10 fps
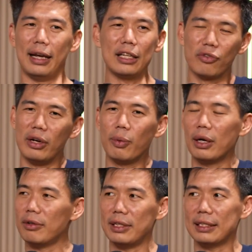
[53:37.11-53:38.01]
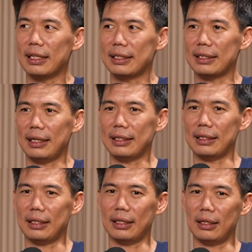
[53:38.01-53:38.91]
And that's really one of the things
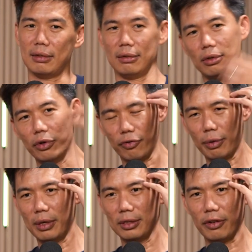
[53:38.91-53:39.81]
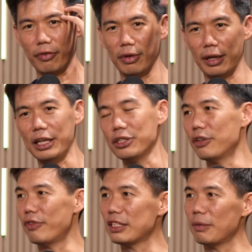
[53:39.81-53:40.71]
as a, from a sort of
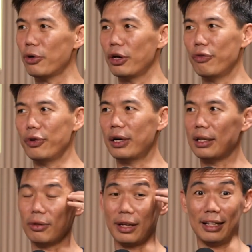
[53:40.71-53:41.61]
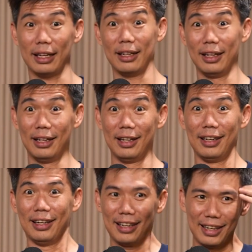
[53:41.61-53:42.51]
angel investor point of view, I look at like,
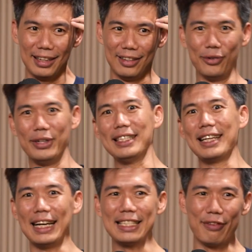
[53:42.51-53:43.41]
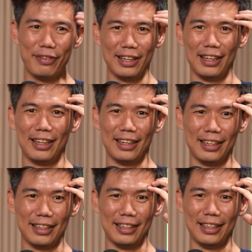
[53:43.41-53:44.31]
do these guys have
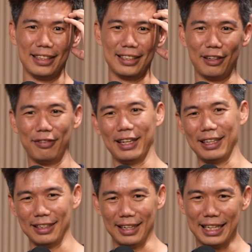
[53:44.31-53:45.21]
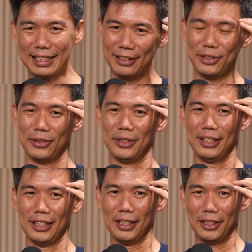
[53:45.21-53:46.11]
the sort of like hustle
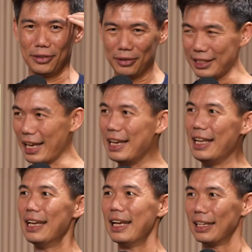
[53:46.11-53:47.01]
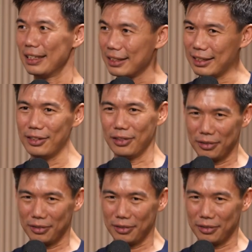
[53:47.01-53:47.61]
to stay lean and,